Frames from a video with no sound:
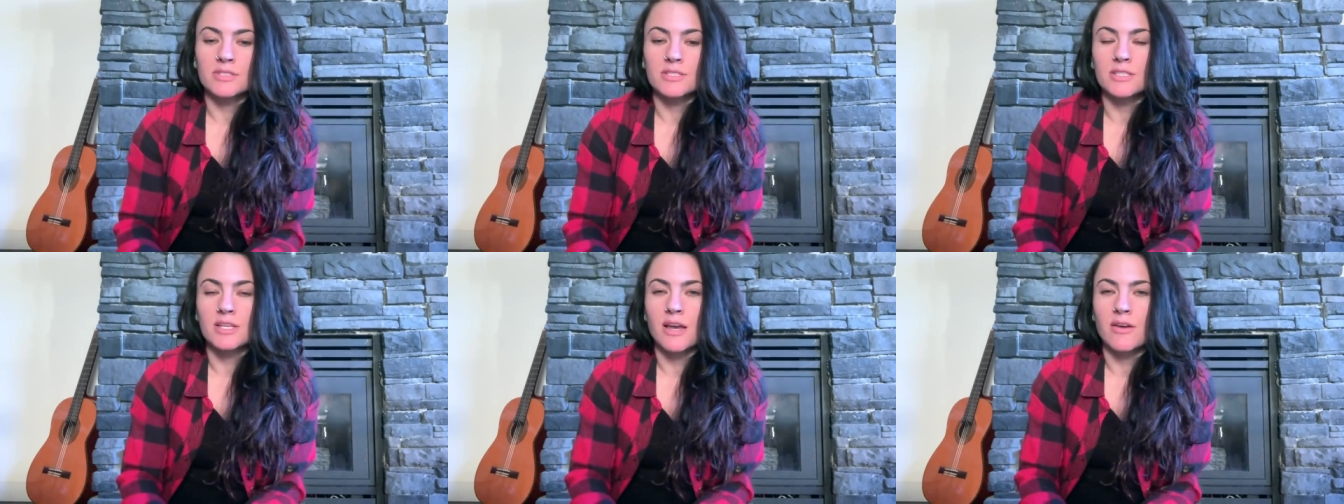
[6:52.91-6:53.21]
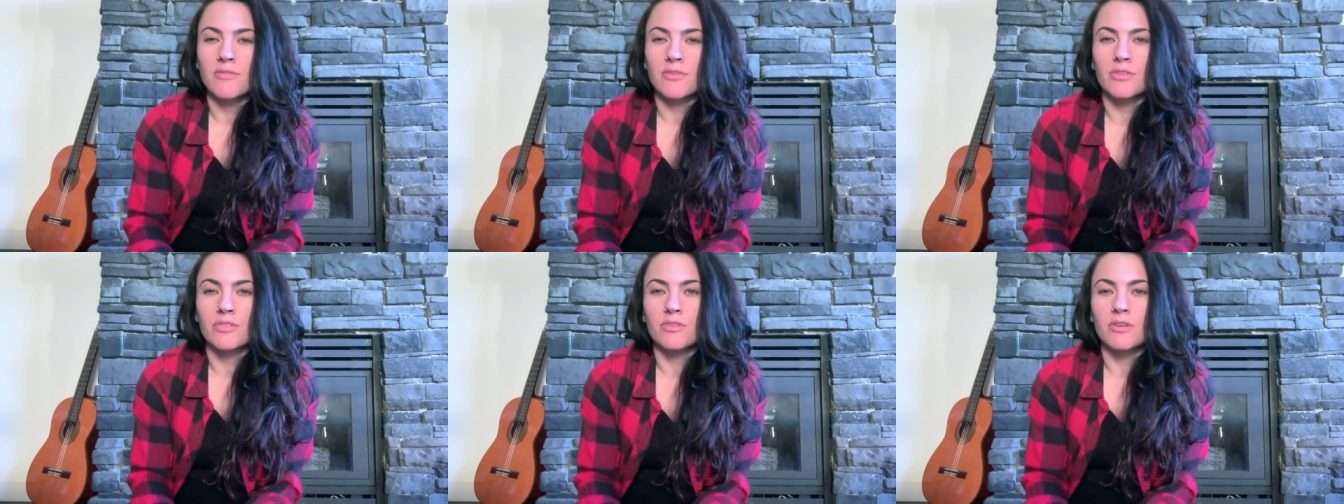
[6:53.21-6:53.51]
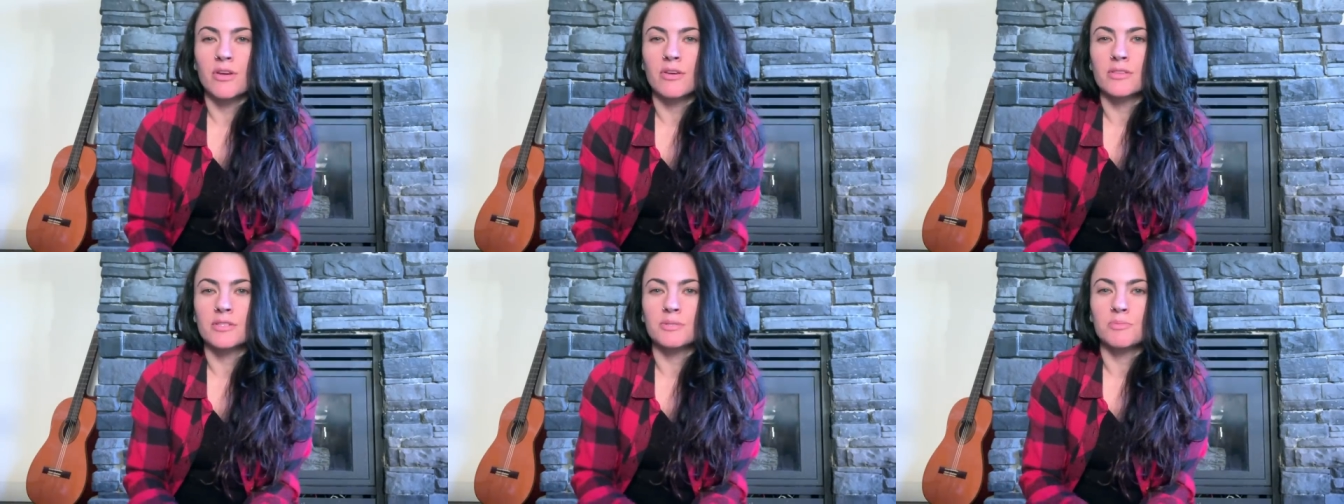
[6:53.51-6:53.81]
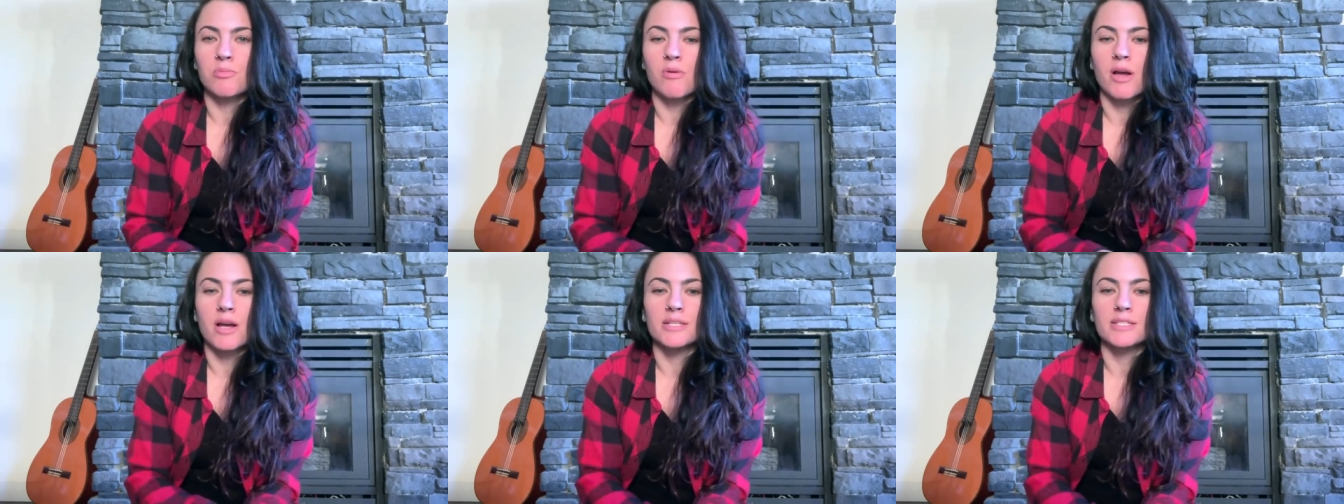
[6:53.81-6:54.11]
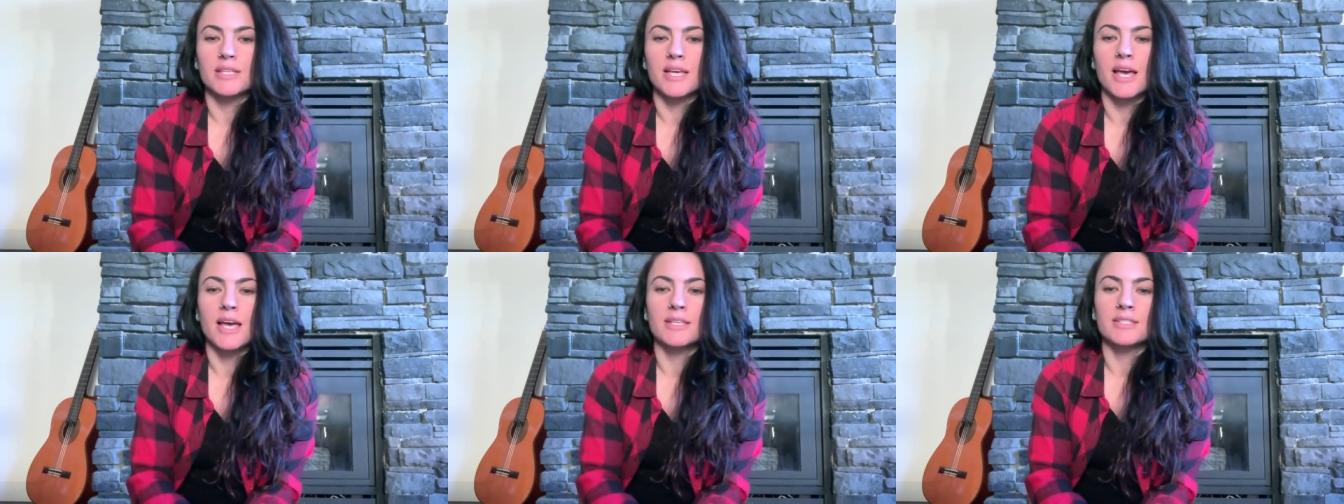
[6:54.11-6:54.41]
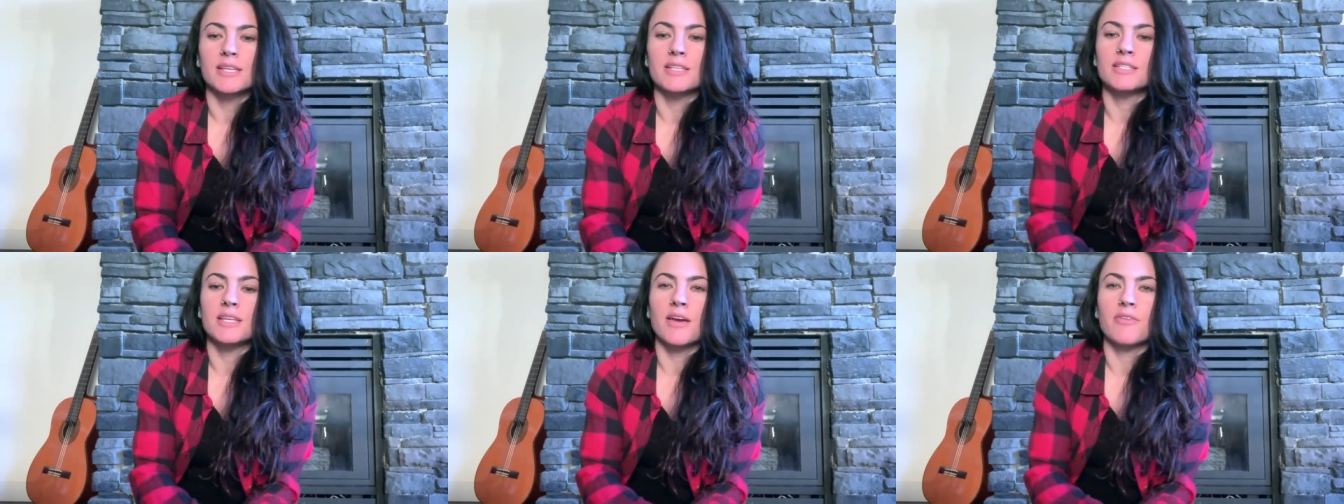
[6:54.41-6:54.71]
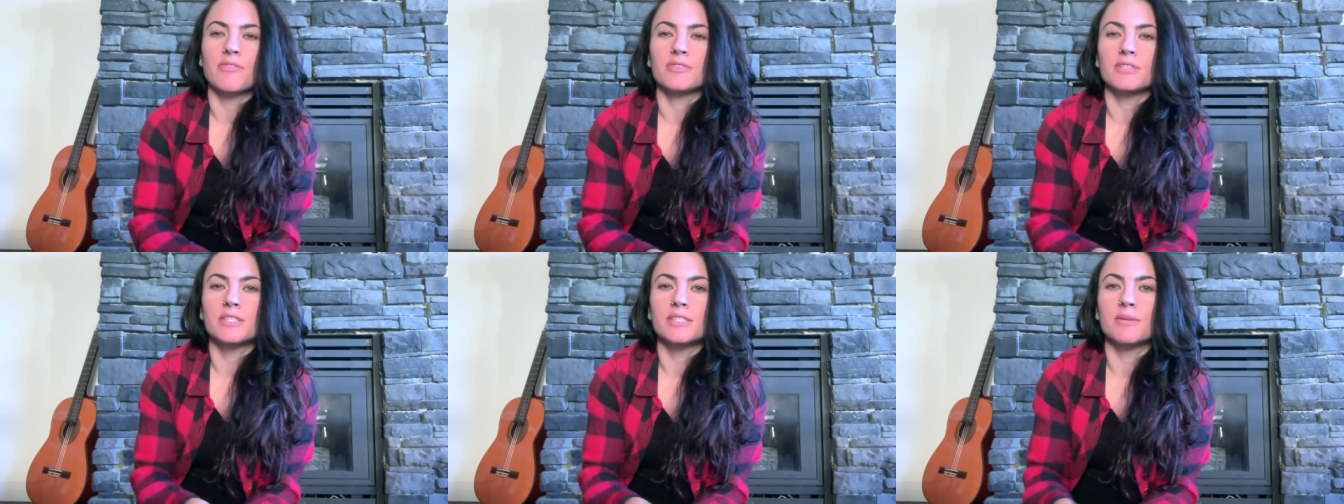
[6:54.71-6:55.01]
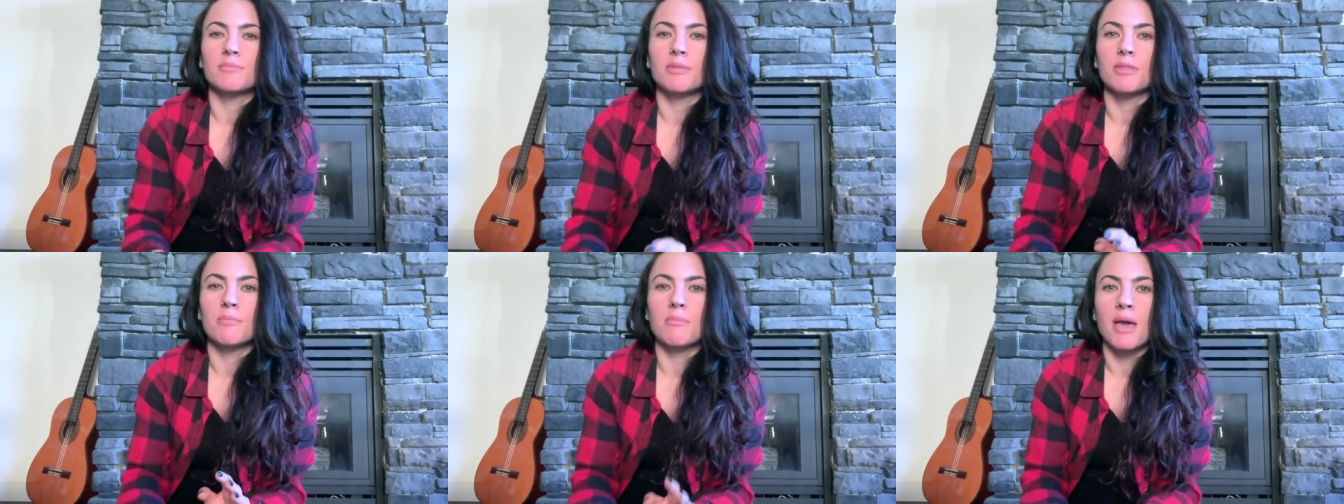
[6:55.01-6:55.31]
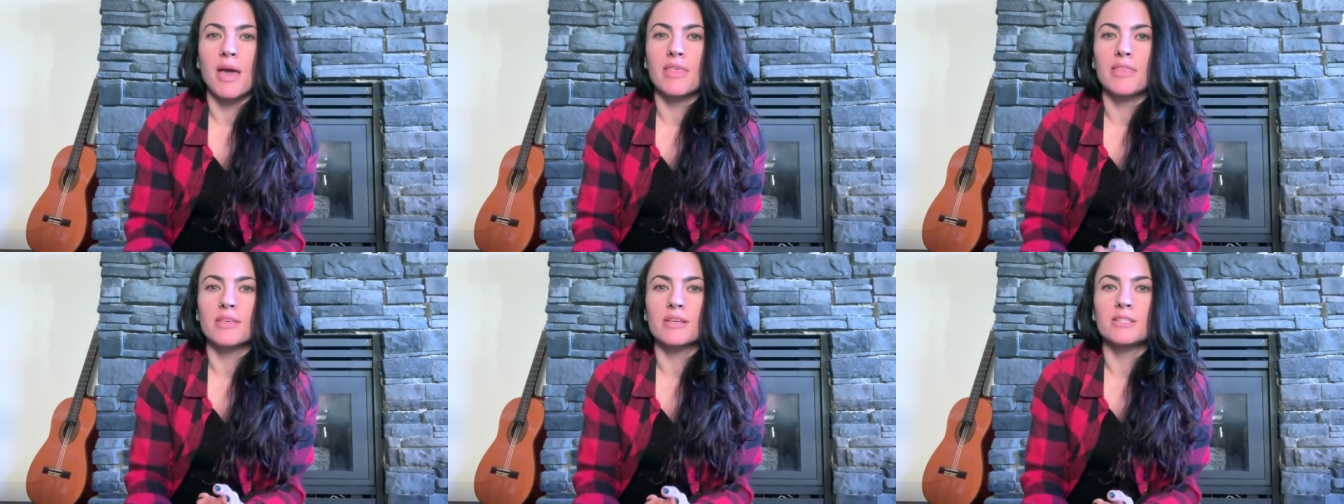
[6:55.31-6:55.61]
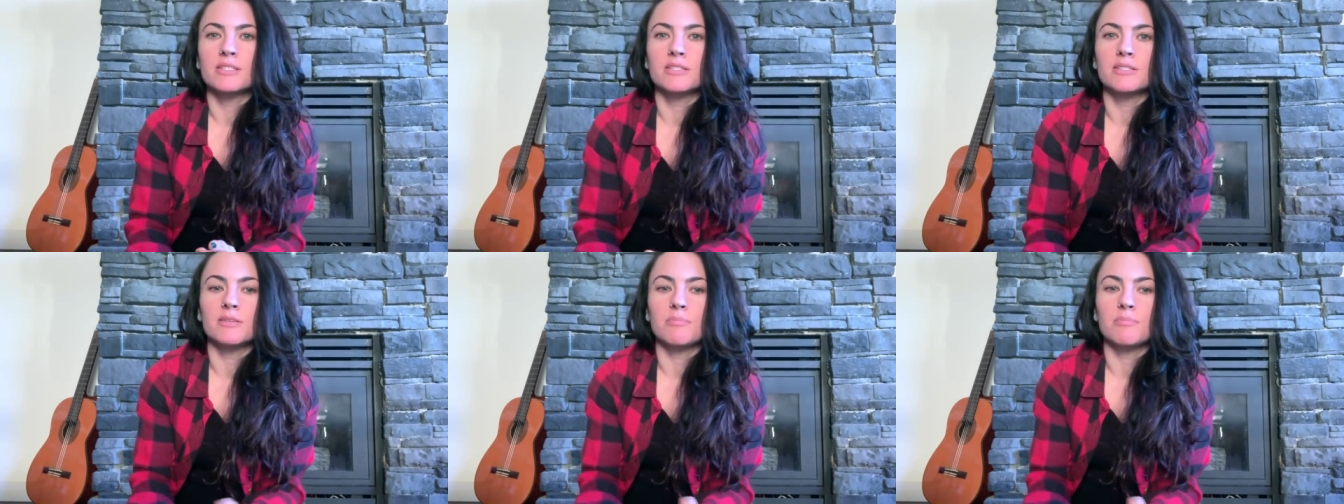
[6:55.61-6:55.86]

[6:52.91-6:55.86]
discovered throughout this process, and definitely some of the methods,